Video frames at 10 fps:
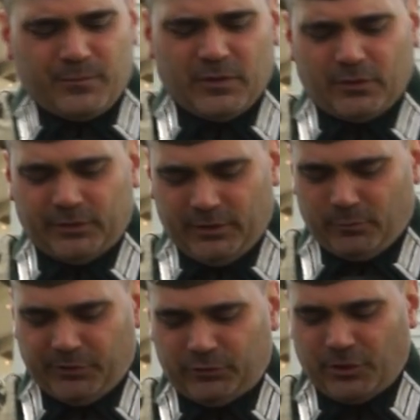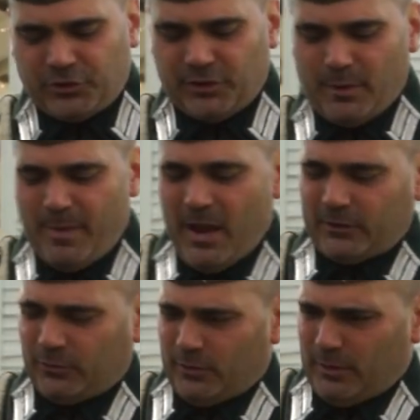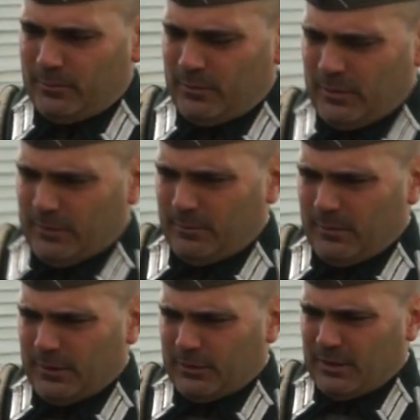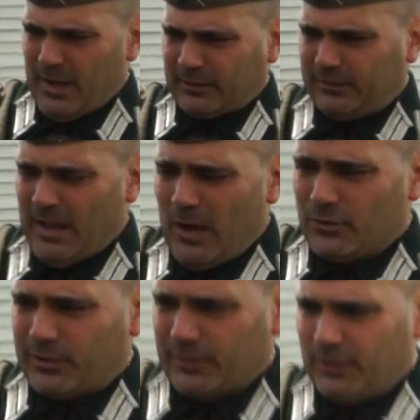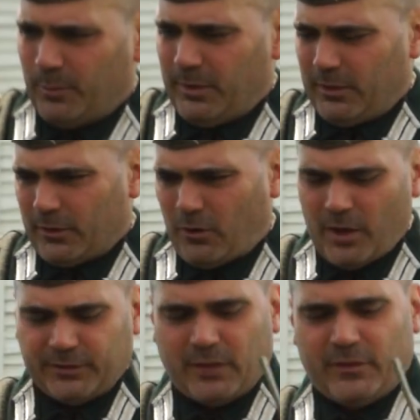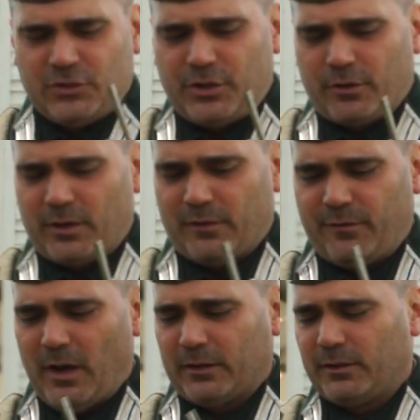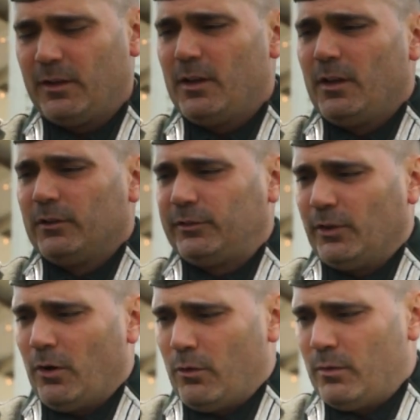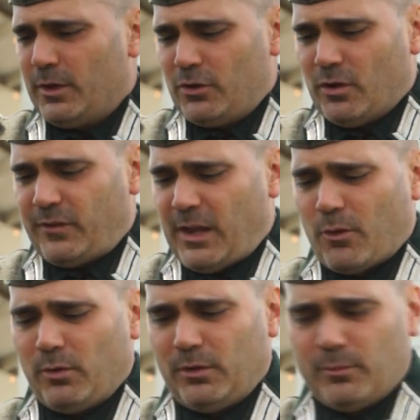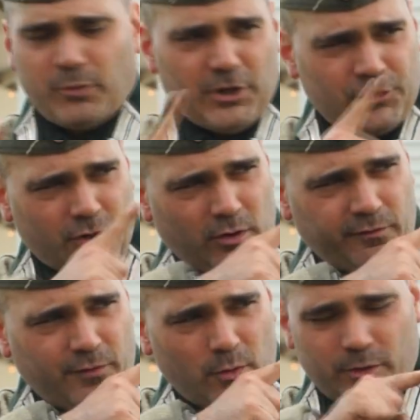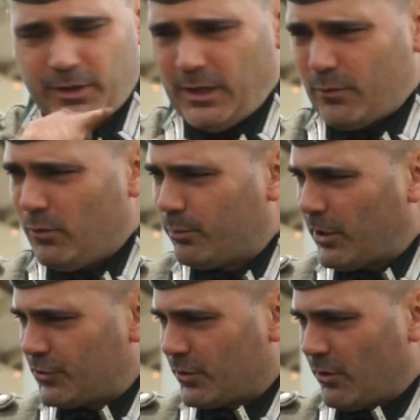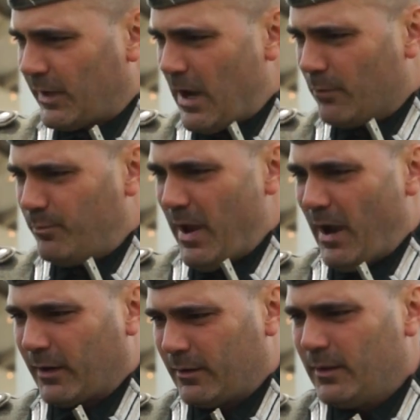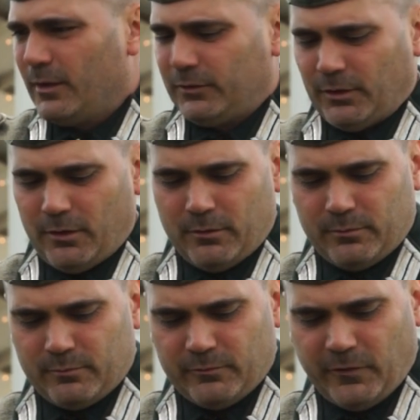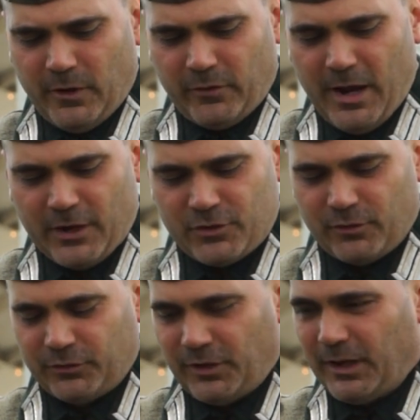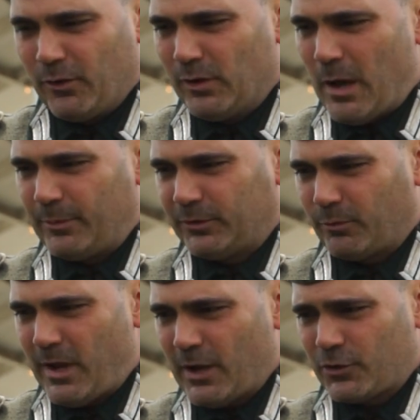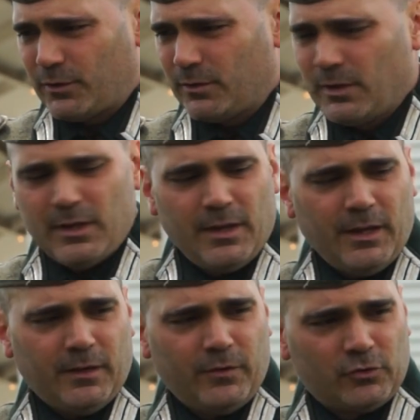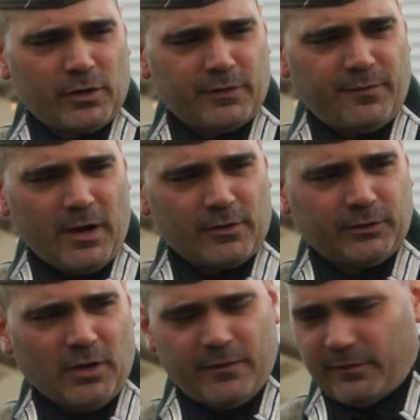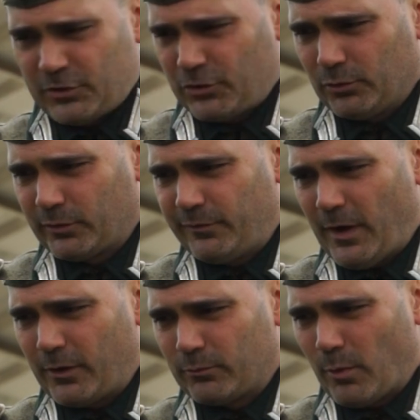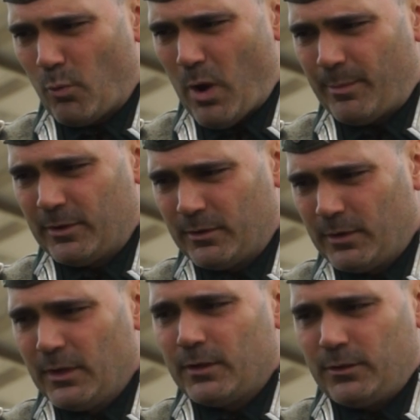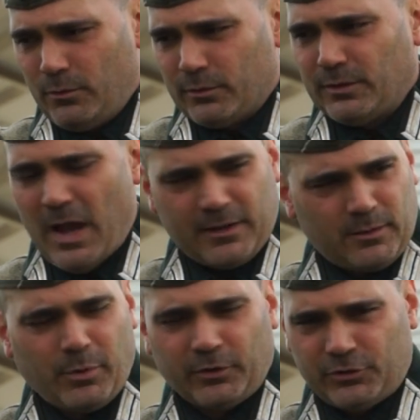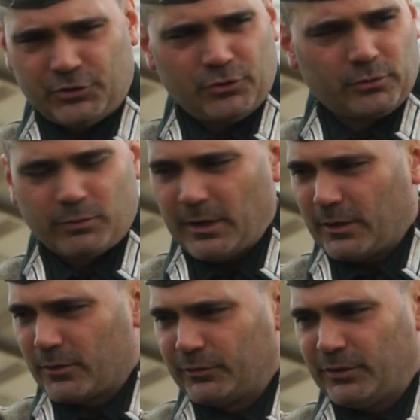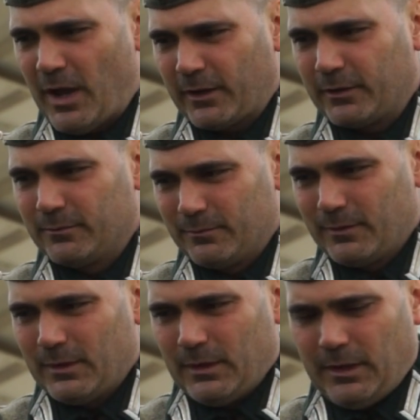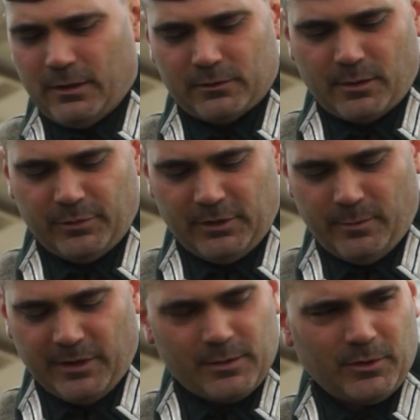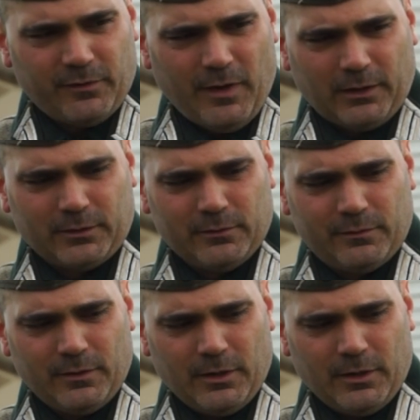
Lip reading: there's a restriction in the back, so it necks down just a little bit, causing a Venturi effect. So you have equal pressure going forward, equal pressure going out back. So for every action, there's an equal and opposite reaction. And if you tried to fire this off of a shoulder-fired weapon, you would knock the person's shoulder right out of their socket and completely make them ineffective.